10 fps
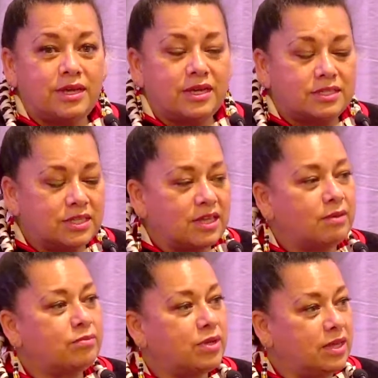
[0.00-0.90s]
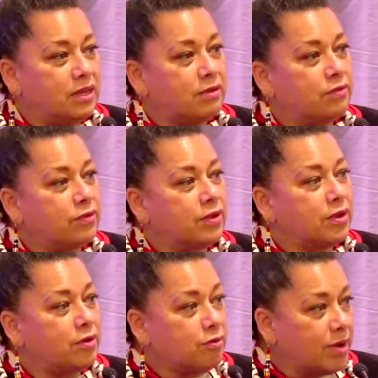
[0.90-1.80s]
And to them we give
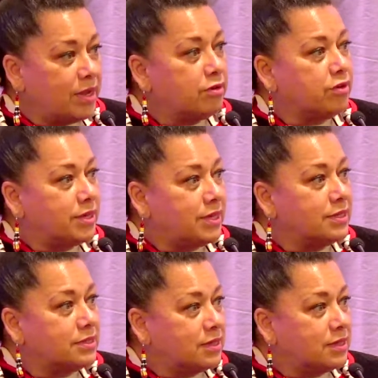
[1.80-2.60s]
great greetings